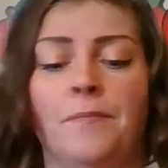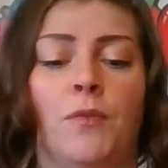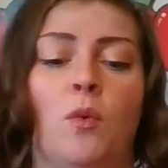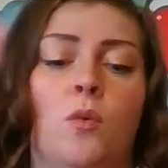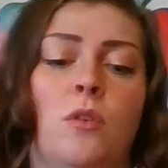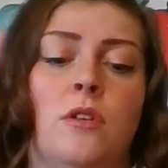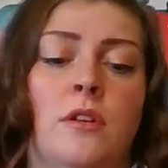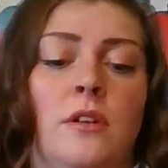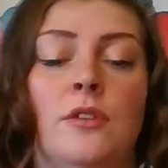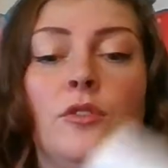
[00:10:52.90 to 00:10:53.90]
or
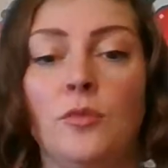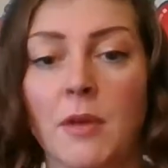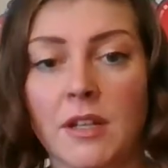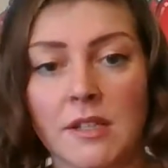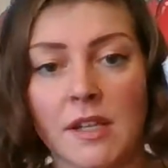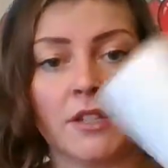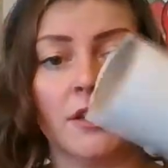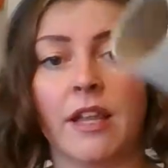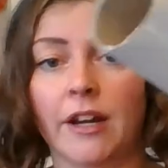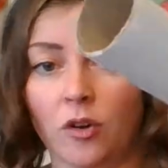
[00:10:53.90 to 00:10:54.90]
you may decide to
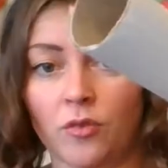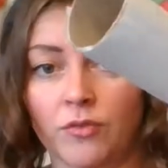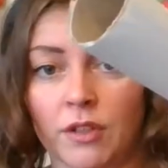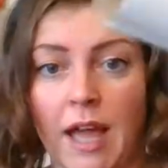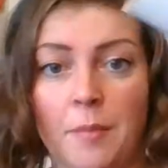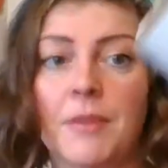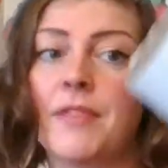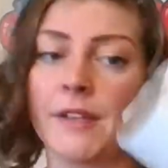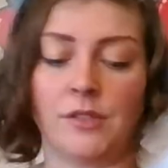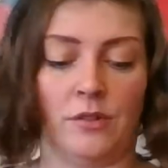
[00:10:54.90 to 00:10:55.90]
let it overlap, and
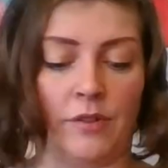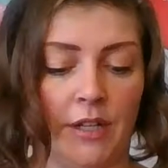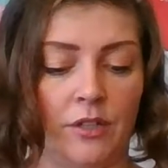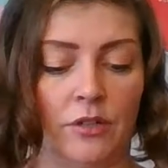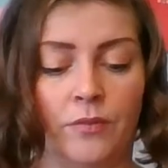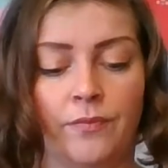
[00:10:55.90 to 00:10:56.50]
that's all right too.